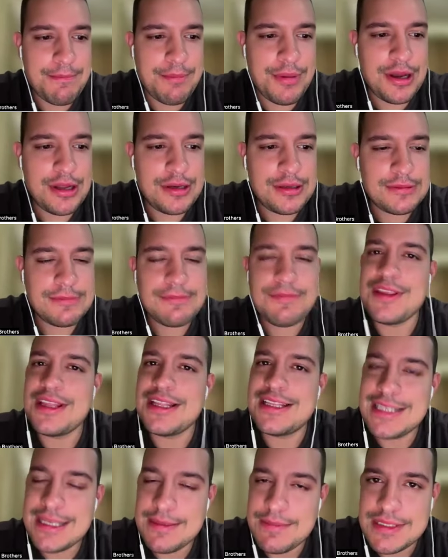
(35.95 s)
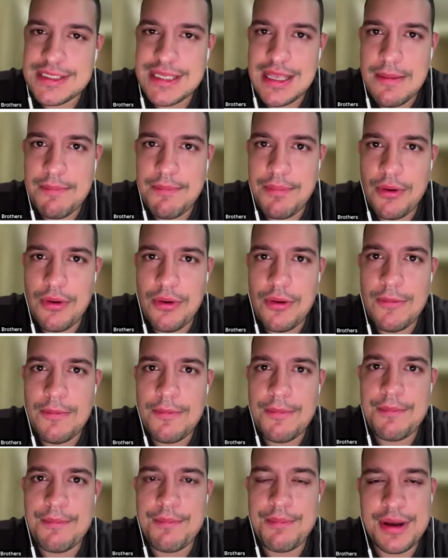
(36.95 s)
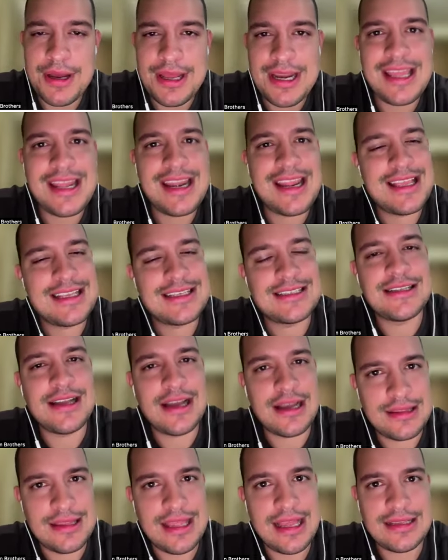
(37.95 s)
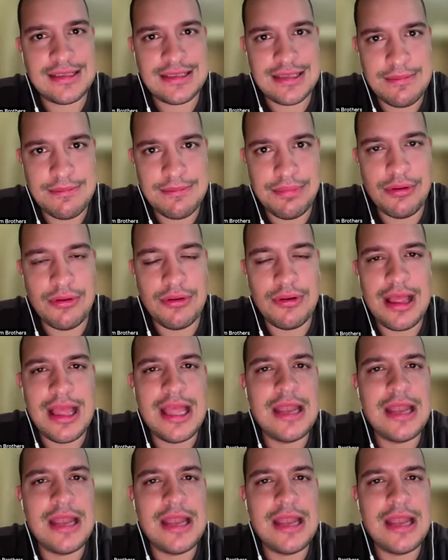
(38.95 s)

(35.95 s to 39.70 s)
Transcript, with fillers: But it seems simple, but it is not that simple.